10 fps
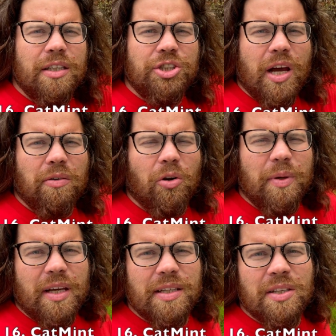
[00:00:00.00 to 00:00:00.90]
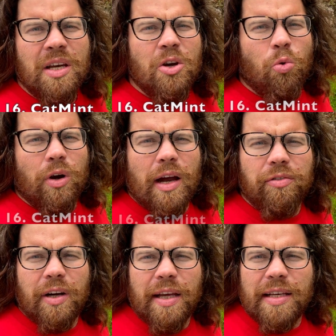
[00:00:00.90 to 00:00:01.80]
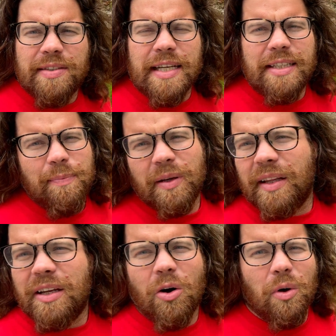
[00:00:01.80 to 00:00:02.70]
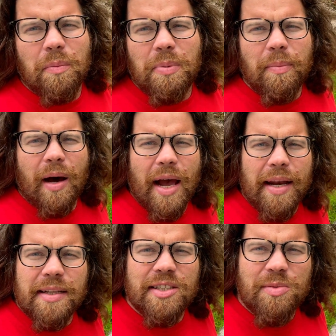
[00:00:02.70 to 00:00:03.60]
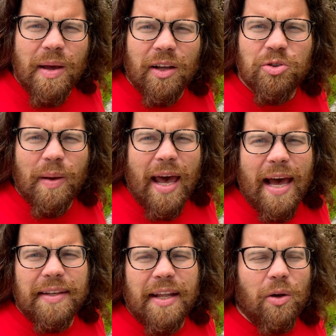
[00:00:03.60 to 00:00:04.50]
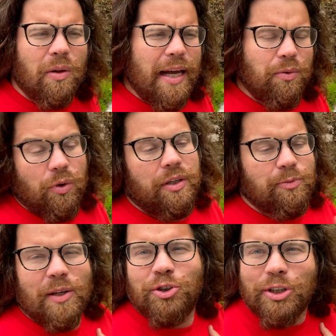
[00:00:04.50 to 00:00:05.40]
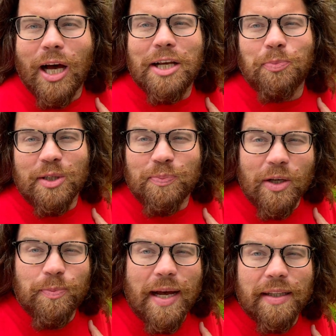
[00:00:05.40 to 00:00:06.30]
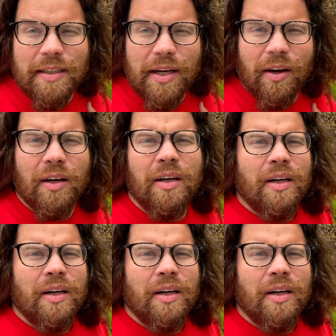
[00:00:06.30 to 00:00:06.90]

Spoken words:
in general because wherever it is, they typically don't want to be by it. It smells bad. They don't like, well, it smells good to us, but it smells bad to the deer.